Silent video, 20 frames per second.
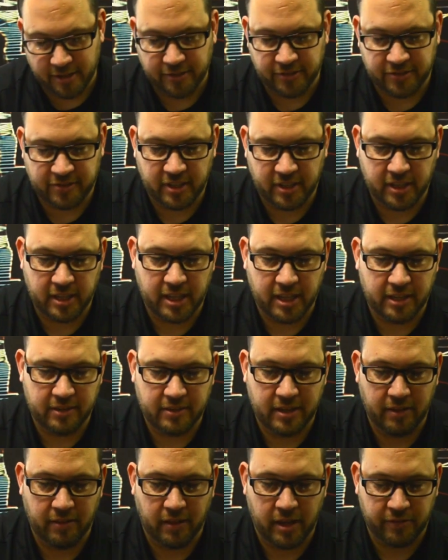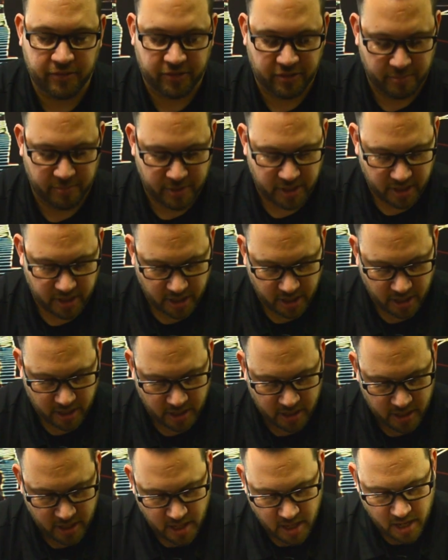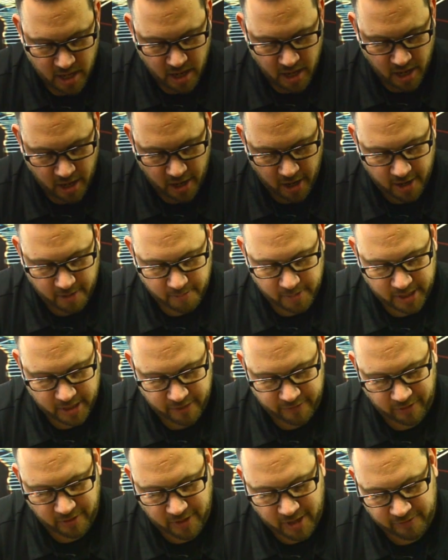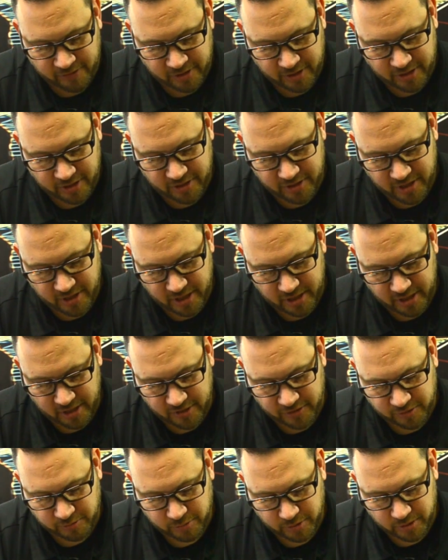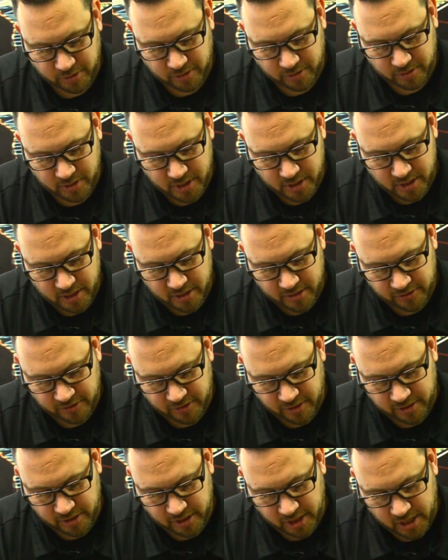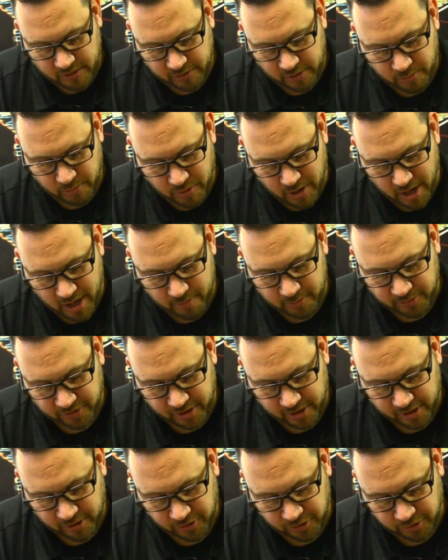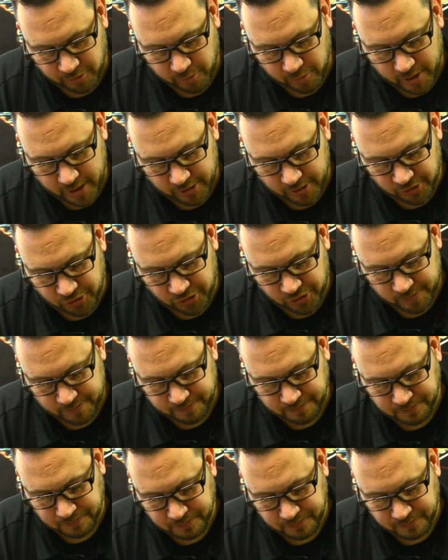You see they left some in there. And if left undone, this will start to give you problems on your switch.